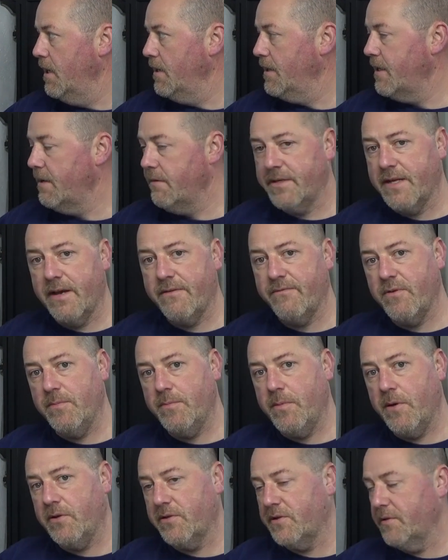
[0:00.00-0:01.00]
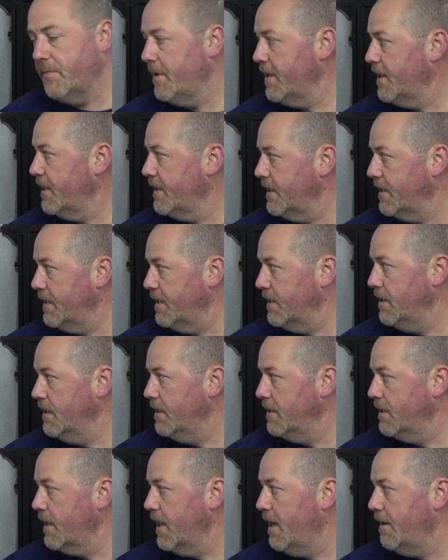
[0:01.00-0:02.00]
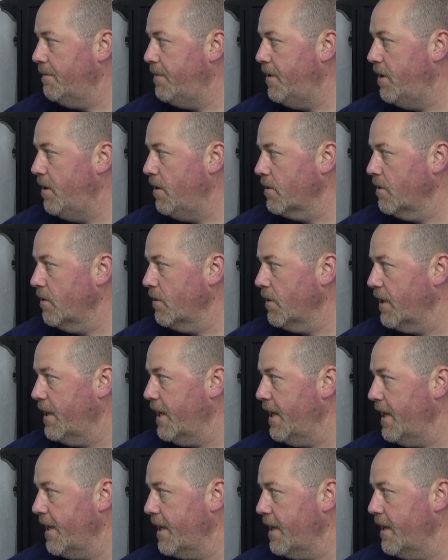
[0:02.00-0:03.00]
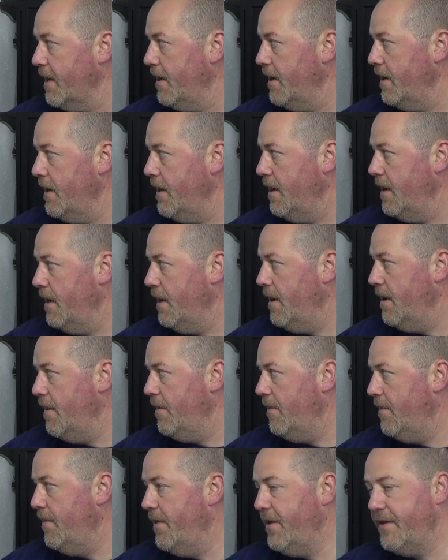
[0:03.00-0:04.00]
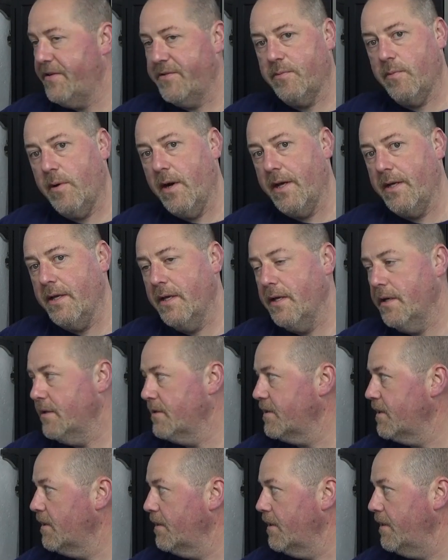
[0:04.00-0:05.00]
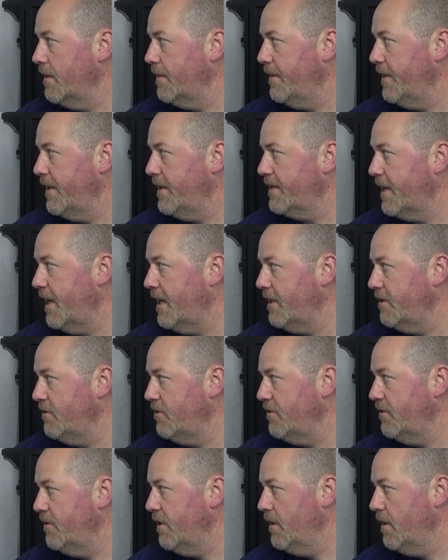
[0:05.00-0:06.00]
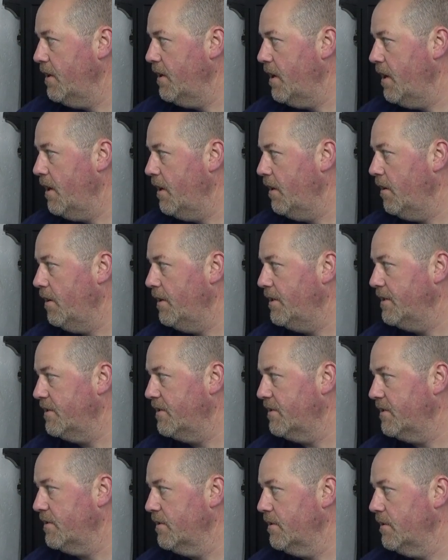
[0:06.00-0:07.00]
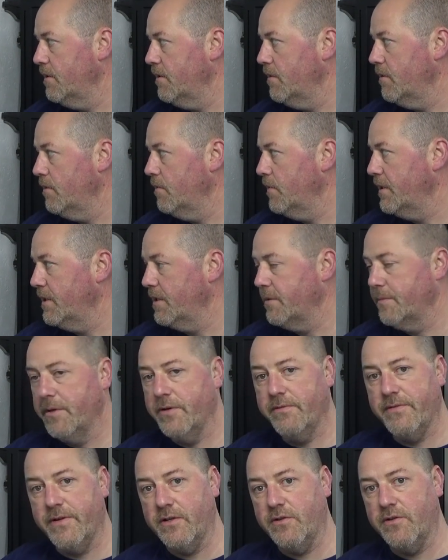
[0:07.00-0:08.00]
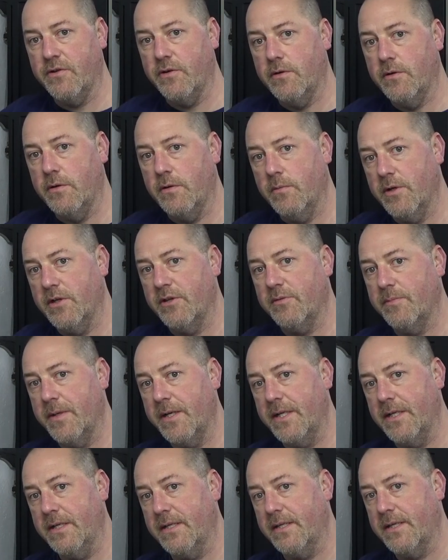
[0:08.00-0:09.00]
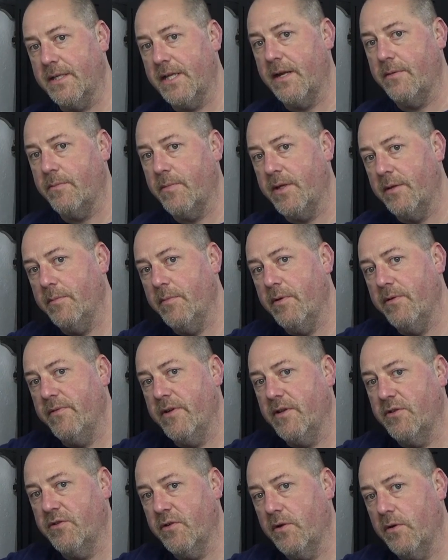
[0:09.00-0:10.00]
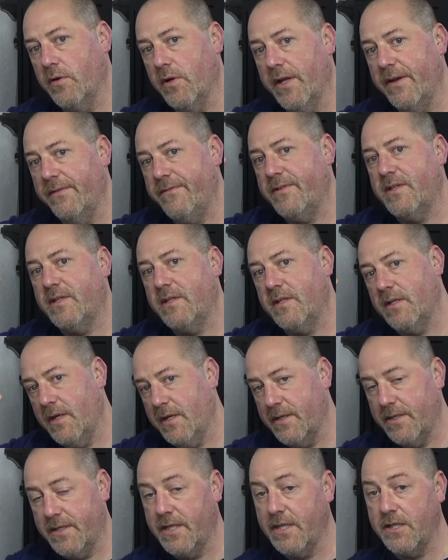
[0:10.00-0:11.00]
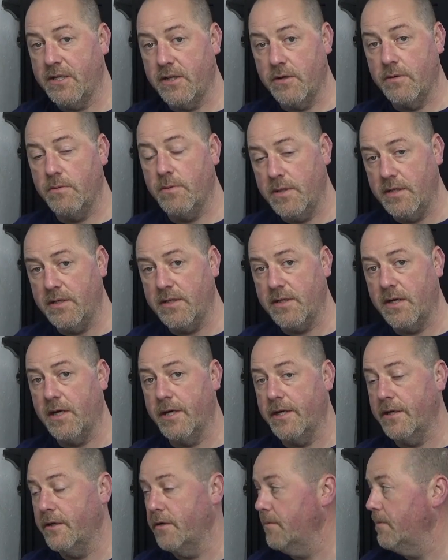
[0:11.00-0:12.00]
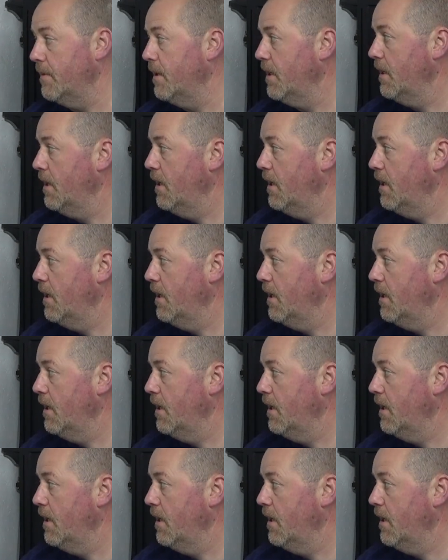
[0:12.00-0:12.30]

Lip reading: there is every possibility that that part could kick this way so that this edge aligns with the moving jaw, which means then when the moving jaw lifts, as they do when you tighten up,